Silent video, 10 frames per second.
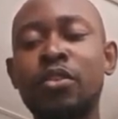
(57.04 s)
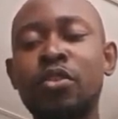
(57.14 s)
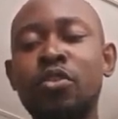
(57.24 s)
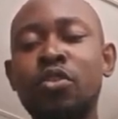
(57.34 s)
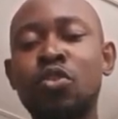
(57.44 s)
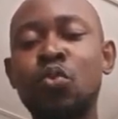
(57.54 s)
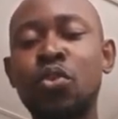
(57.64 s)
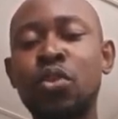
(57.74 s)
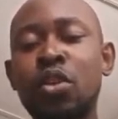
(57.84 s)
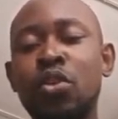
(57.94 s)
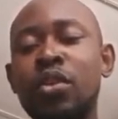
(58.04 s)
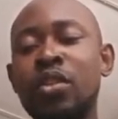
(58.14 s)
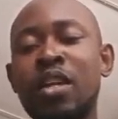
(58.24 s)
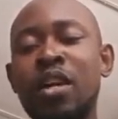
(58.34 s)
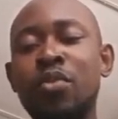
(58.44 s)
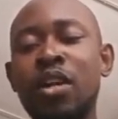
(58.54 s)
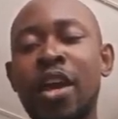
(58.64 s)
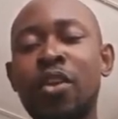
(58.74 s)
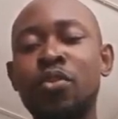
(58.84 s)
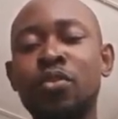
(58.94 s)
So once you click on the hamburger
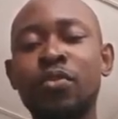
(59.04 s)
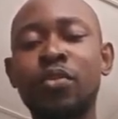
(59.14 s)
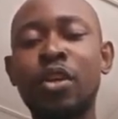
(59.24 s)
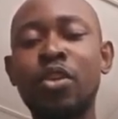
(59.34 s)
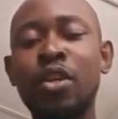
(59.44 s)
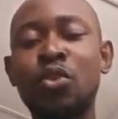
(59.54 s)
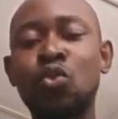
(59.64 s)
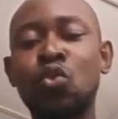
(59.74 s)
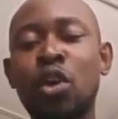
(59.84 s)
icon, then you get to swipe